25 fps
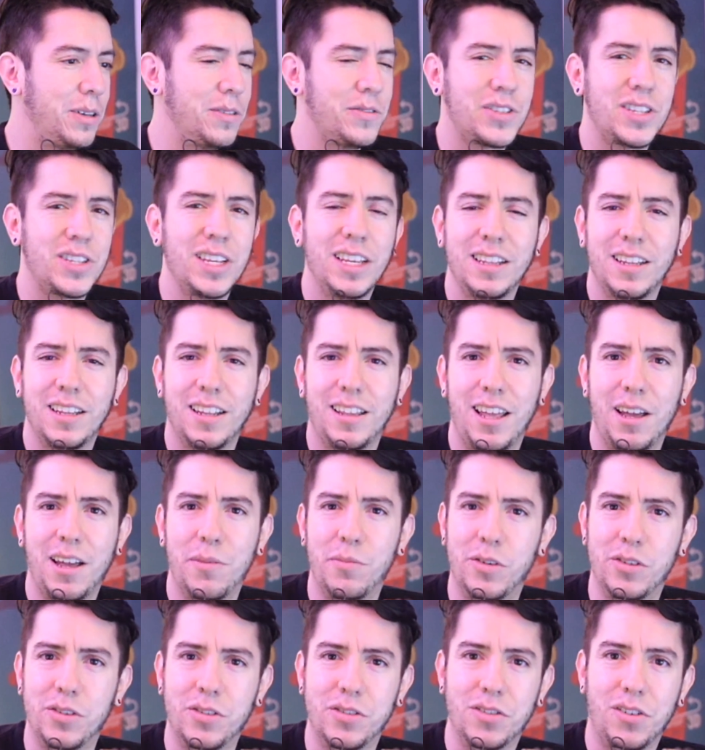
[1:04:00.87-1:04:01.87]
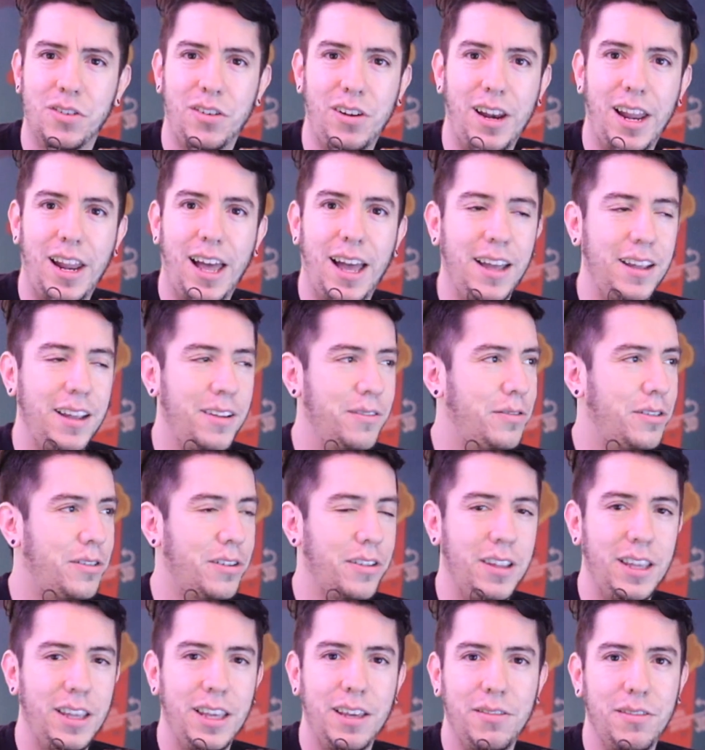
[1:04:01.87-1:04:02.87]
You've seen the demos online
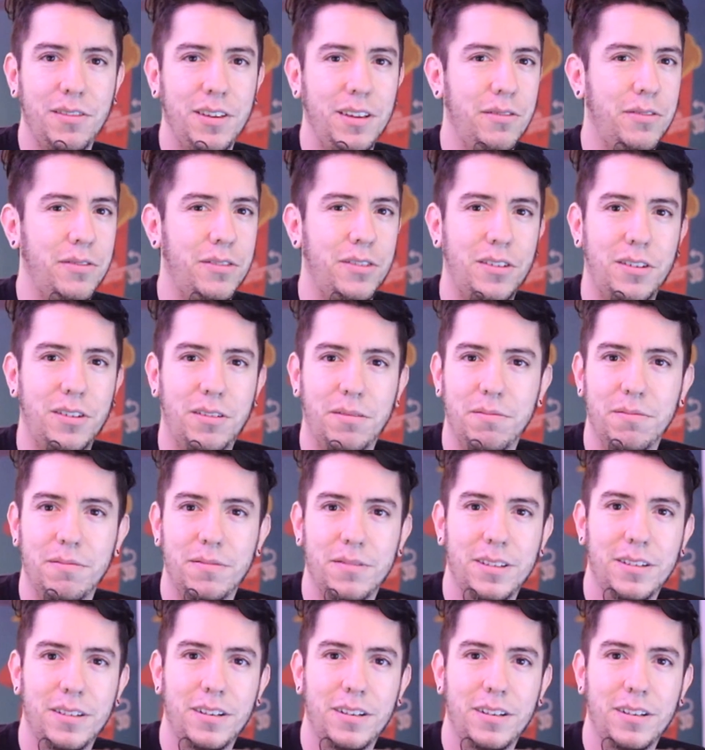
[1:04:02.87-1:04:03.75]
for the Eevee, for